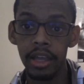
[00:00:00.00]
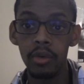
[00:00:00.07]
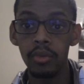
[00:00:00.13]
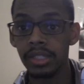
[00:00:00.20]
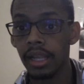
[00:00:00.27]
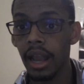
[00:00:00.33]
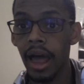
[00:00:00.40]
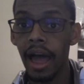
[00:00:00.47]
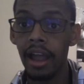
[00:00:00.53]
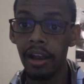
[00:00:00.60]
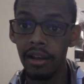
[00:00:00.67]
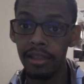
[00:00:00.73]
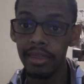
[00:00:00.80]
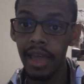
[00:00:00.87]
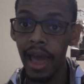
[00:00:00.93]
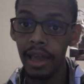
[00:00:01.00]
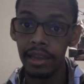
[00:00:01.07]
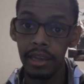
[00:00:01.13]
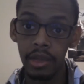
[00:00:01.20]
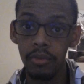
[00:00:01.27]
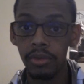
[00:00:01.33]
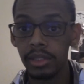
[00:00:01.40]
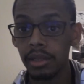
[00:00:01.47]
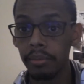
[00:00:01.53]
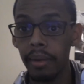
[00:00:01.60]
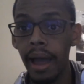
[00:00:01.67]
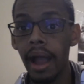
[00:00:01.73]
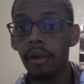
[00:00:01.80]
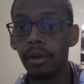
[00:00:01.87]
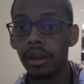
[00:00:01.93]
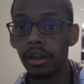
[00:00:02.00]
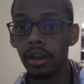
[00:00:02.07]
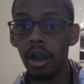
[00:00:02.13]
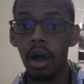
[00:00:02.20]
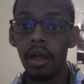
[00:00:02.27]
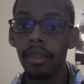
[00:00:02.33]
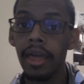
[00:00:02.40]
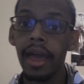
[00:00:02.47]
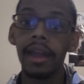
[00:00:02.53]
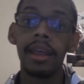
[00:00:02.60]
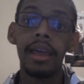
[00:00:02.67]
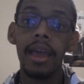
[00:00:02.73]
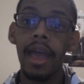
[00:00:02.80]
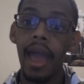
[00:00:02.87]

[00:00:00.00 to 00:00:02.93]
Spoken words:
he was a liar and that he was a pirate and all that,